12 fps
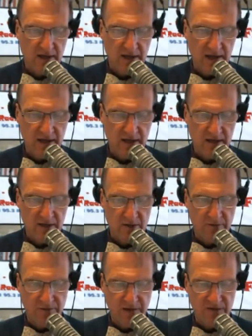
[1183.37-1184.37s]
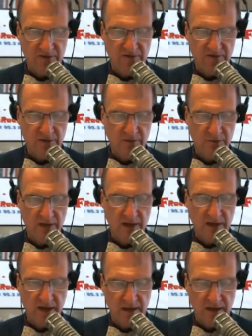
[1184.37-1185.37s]
entity or official from
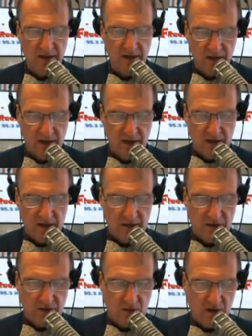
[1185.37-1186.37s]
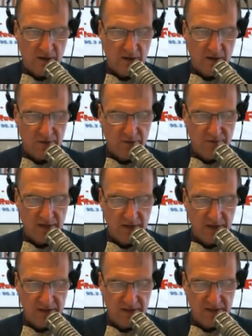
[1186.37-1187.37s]
communicating or cooperating with federal
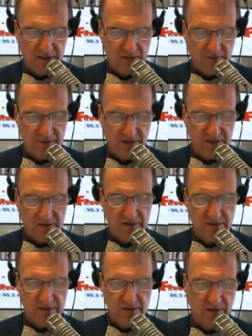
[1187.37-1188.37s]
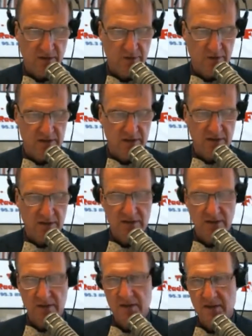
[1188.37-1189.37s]
agencies or officials. So, in other words,
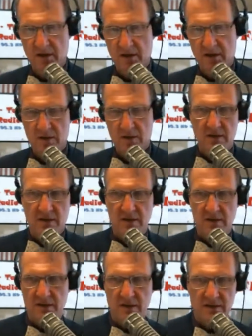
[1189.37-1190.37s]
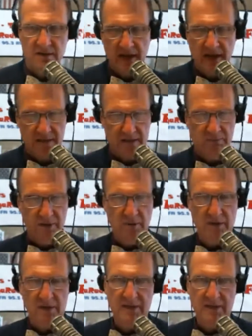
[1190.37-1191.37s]
this law would this bill would
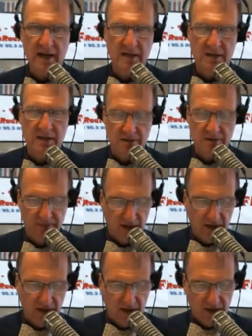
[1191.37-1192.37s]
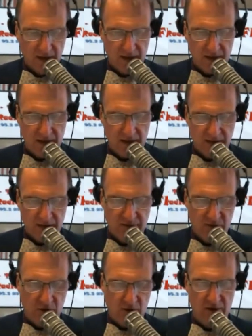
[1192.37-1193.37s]
attack you if you
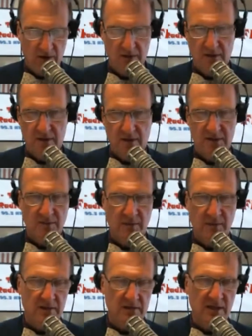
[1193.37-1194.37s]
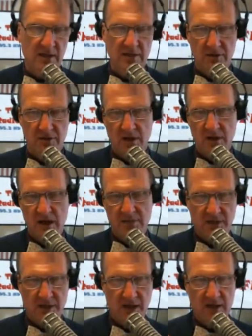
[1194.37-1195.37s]
are somehow telling your cops you
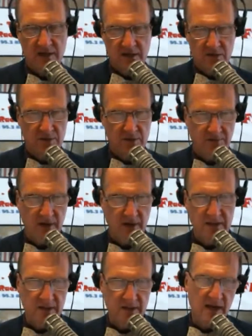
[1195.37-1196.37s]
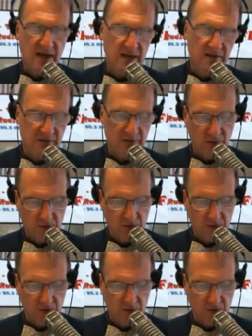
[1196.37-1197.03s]
can't deal with the feds and can't give them